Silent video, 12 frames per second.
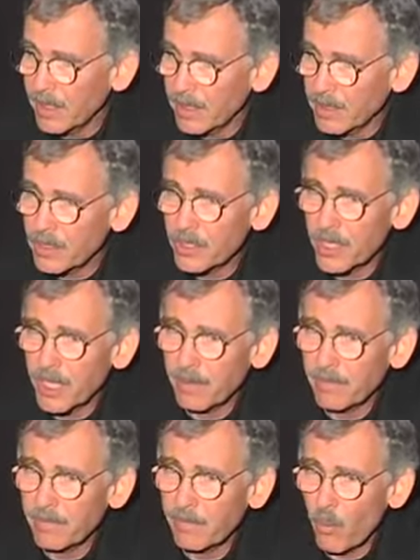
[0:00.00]
instead
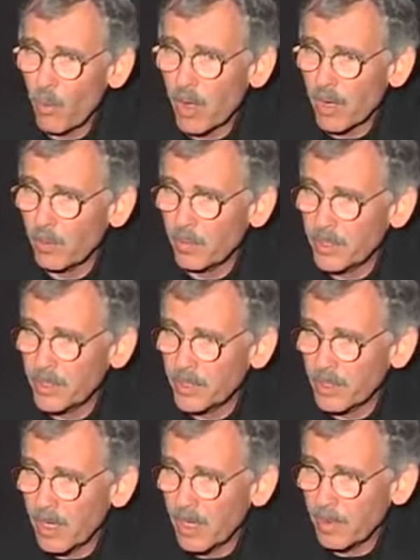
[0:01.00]
of 4,
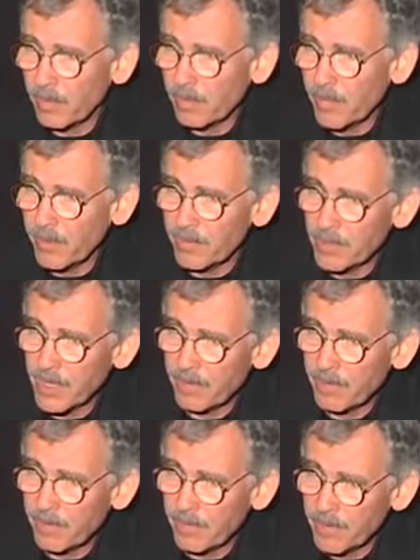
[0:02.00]
which the
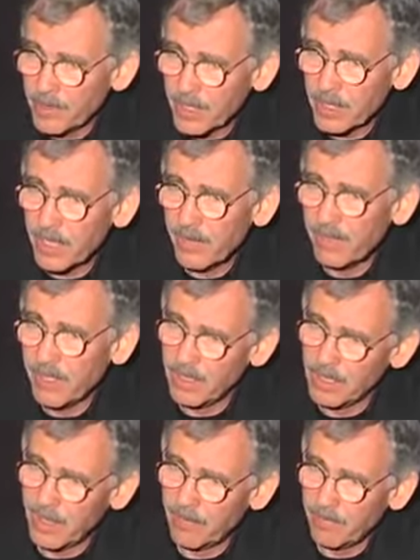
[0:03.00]
767 and
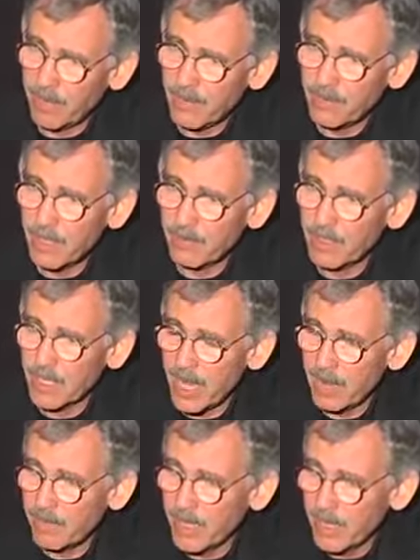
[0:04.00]
the 757s
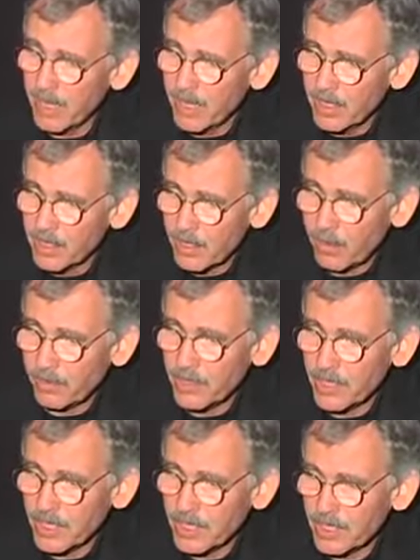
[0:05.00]
have. So if you
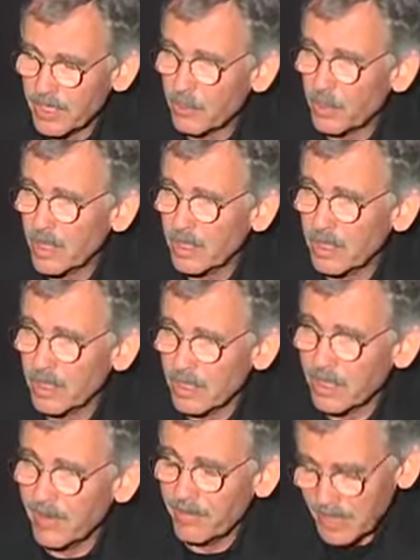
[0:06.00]
see 6 wheels, it's a
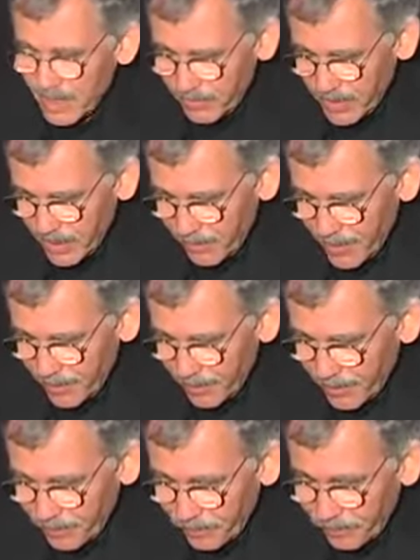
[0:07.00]
777.
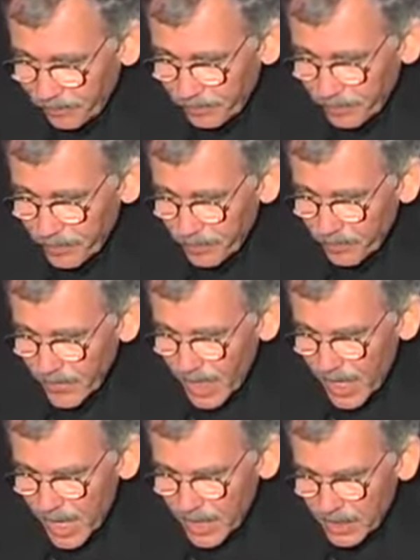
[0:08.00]

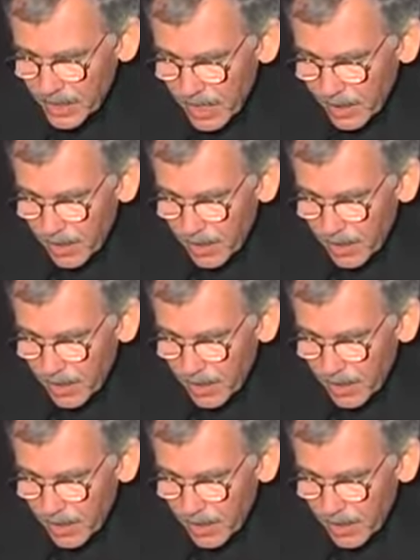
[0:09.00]
And